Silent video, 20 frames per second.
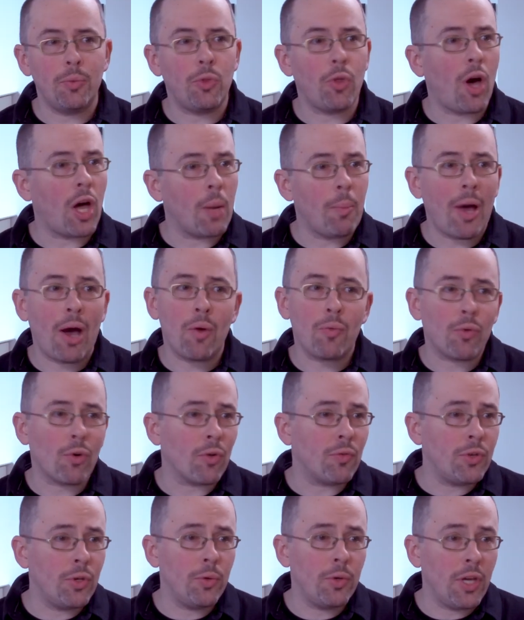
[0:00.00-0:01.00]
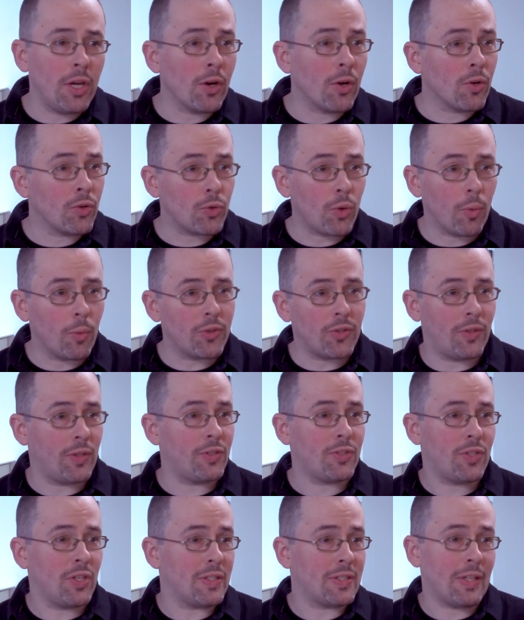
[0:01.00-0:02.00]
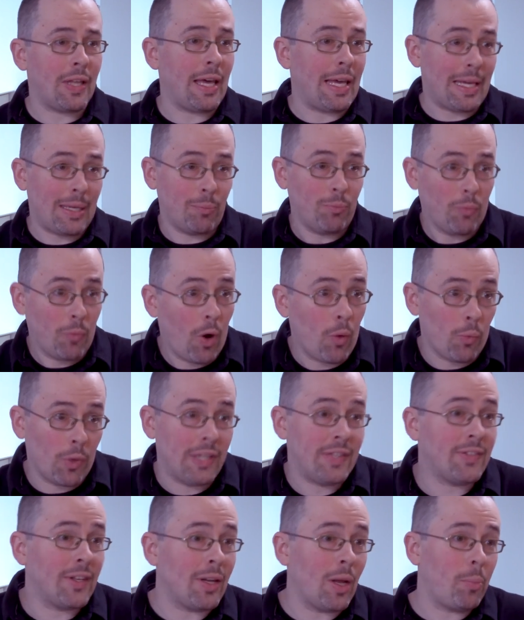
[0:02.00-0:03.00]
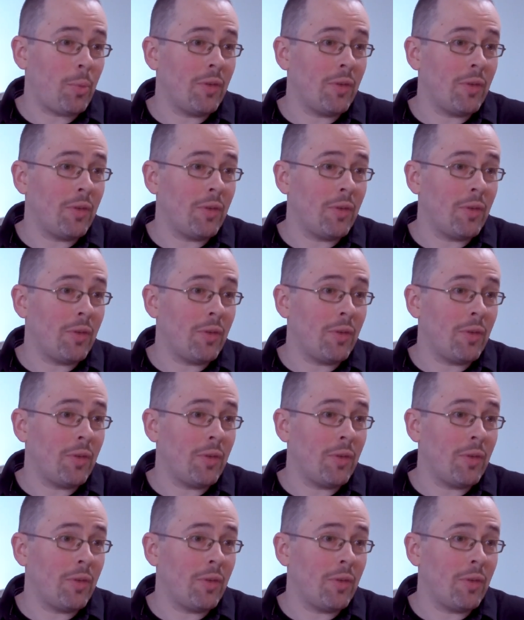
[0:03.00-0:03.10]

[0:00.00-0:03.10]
you'd thought about for a few years, or was this just like a recent